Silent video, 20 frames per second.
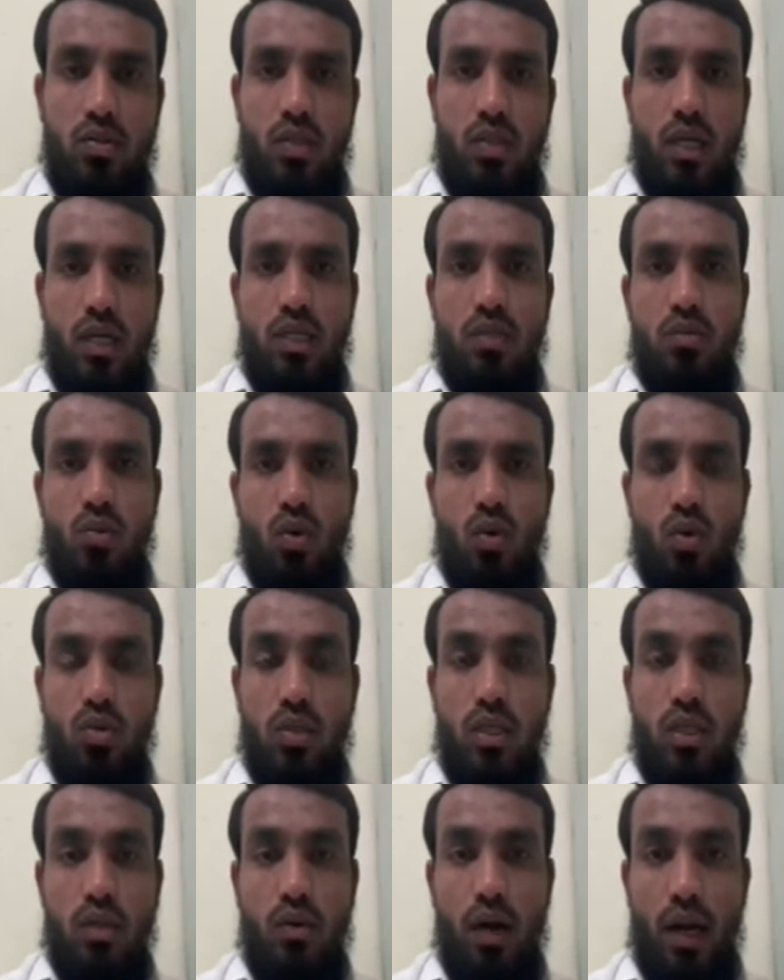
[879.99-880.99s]
that is most
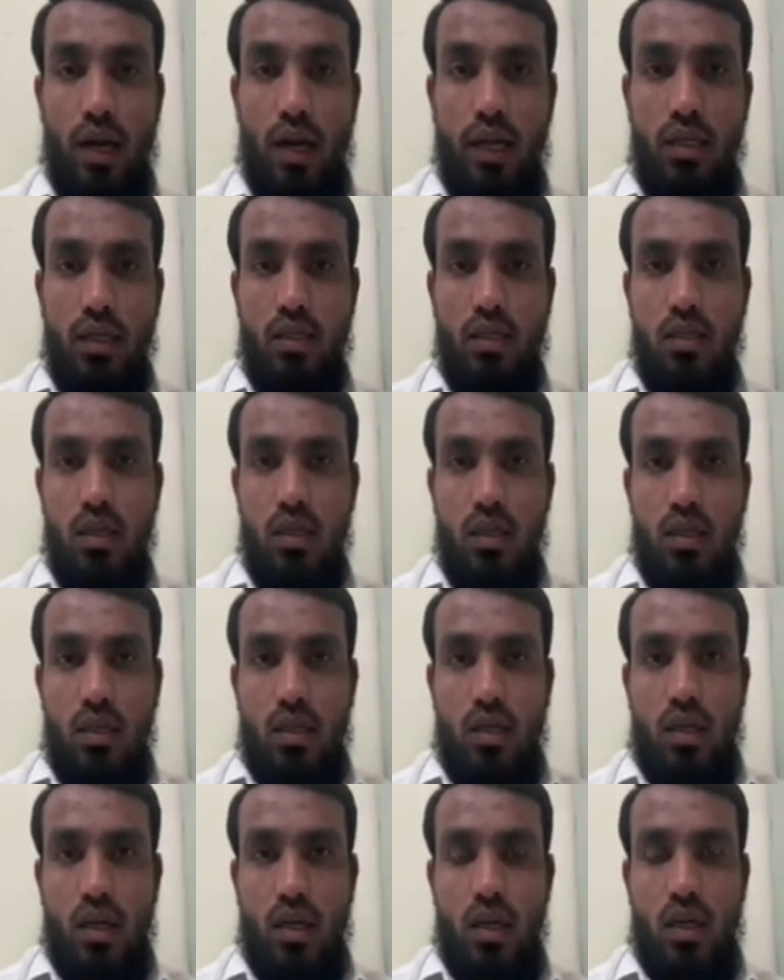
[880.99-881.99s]
dividing
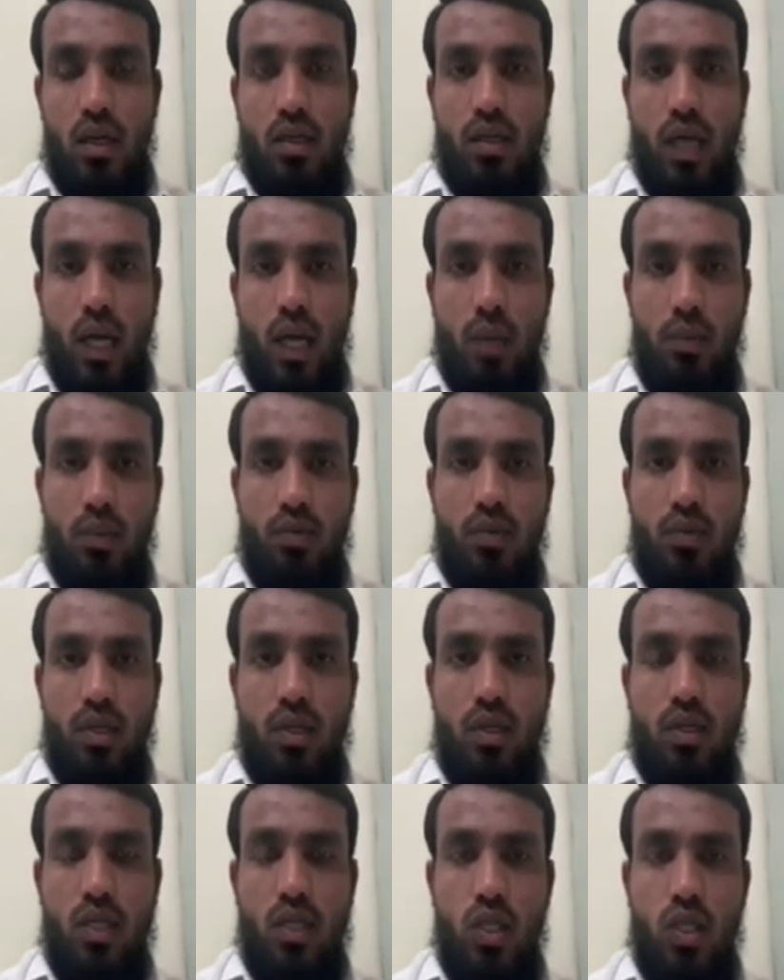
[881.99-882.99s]
type of
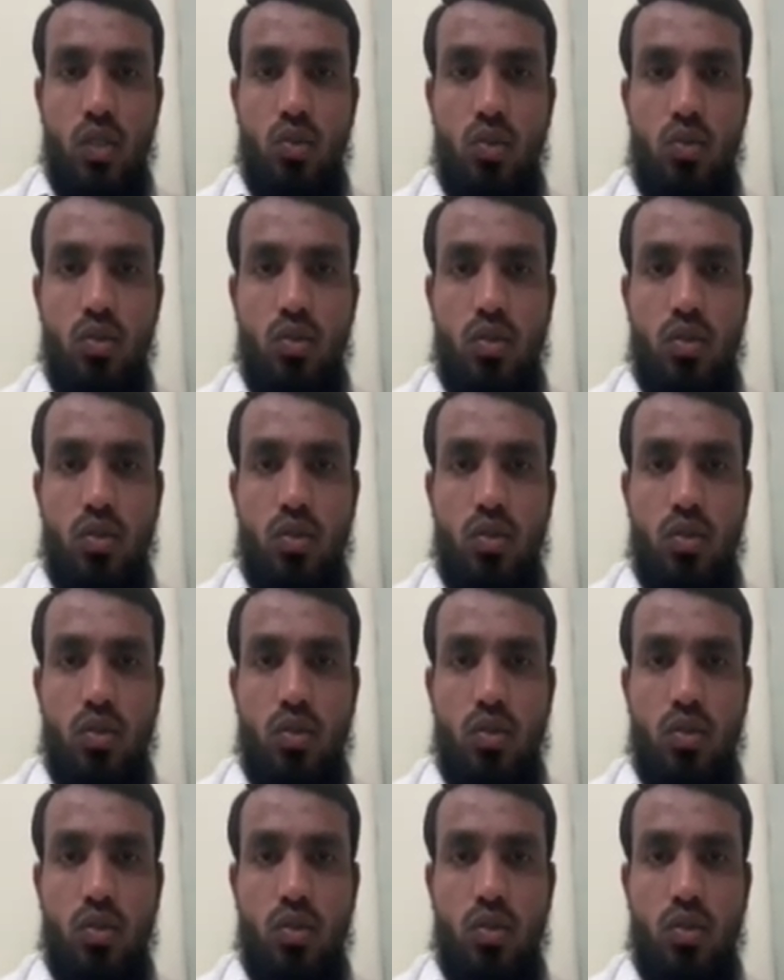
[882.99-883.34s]
the tissue.